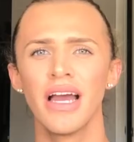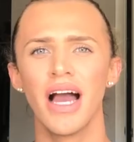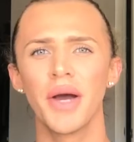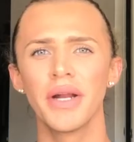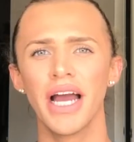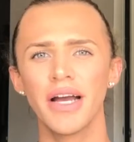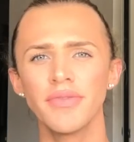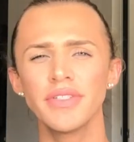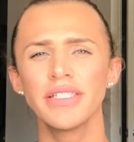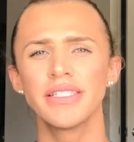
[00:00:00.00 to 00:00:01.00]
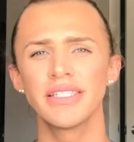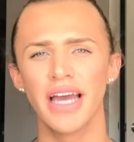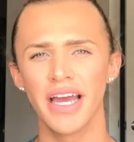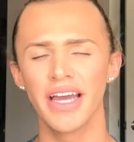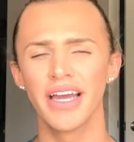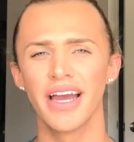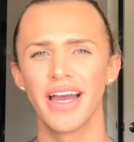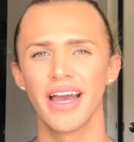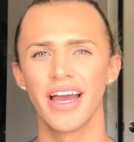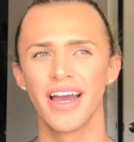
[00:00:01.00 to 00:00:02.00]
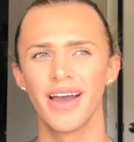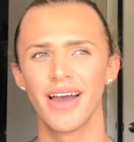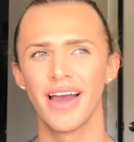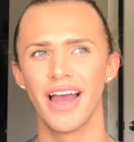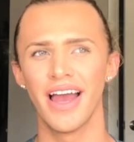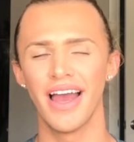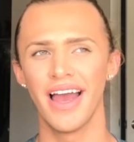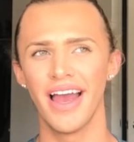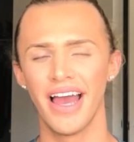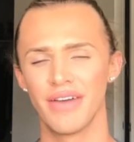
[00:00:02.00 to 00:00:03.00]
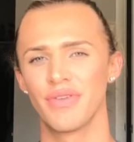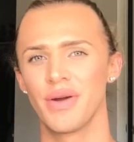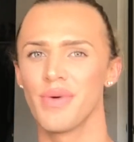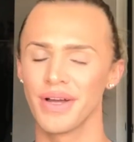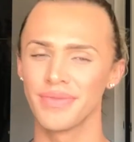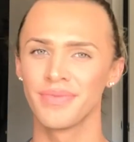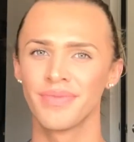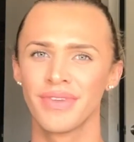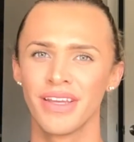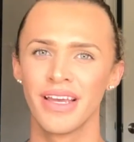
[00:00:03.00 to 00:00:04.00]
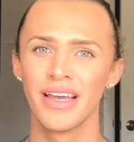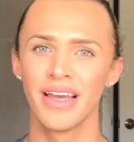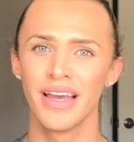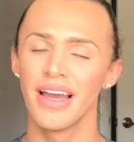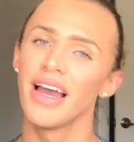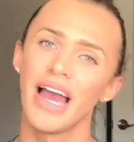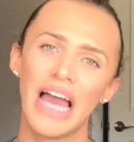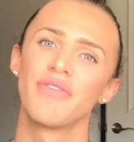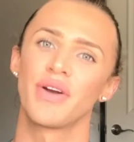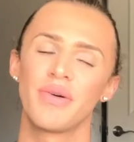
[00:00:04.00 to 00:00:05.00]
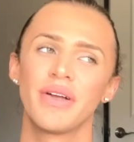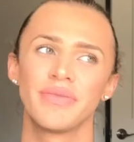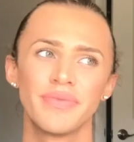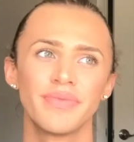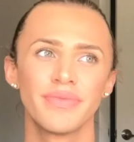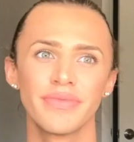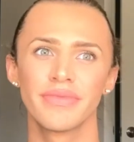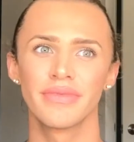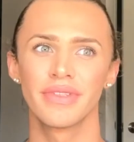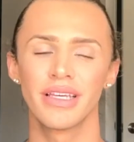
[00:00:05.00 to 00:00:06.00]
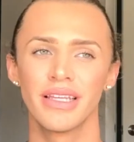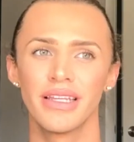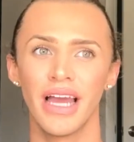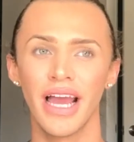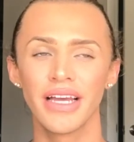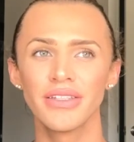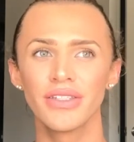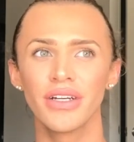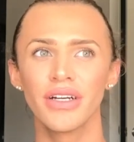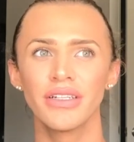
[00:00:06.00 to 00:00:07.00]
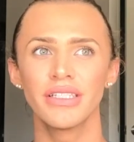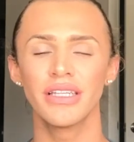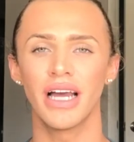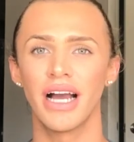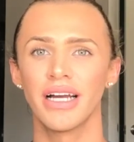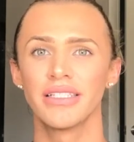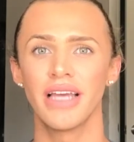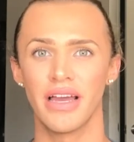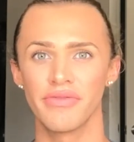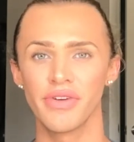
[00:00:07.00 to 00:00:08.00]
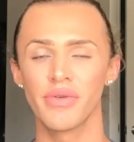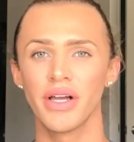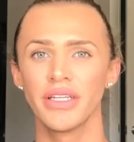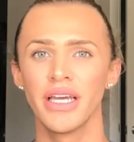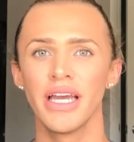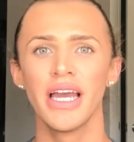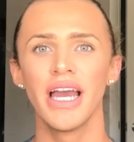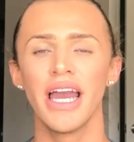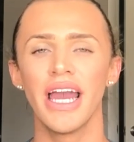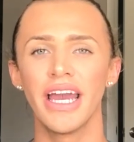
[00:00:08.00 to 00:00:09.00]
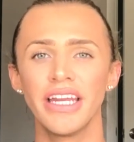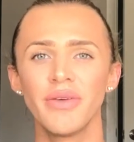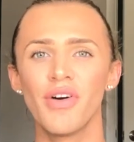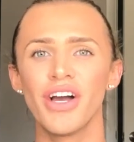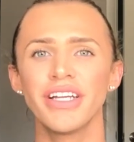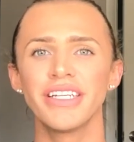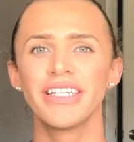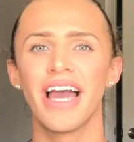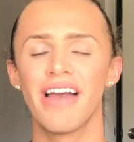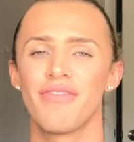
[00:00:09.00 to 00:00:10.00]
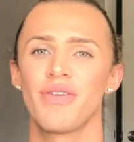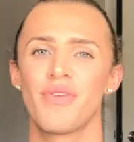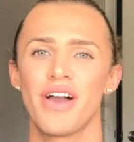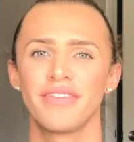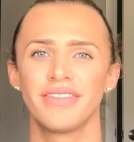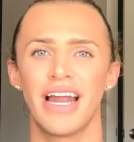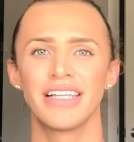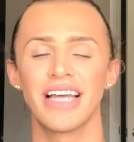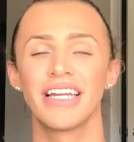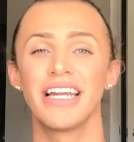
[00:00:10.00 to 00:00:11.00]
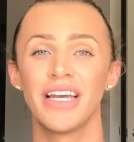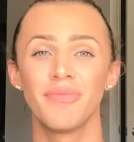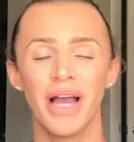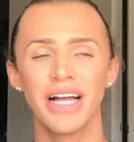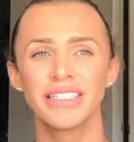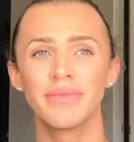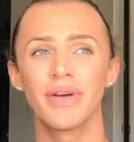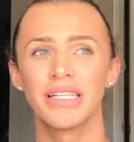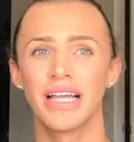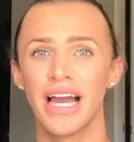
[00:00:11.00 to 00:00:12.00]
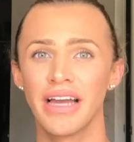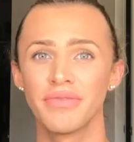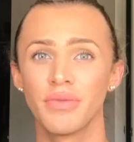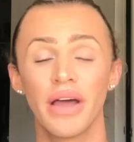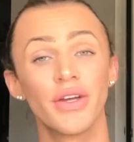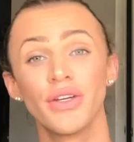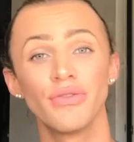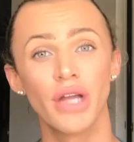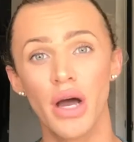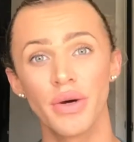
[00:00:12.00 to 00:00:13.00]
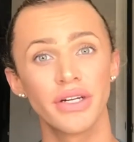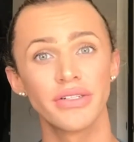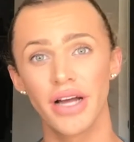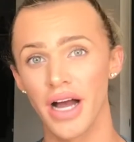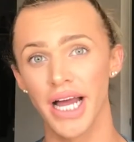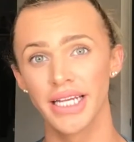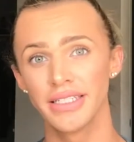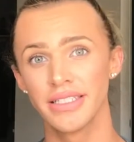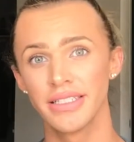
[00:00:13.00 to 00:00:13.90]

I would have to say everyone. Everyone. The answer to that is everyone. Anyone and everyone that has had an impact in my life, whether you know it or not,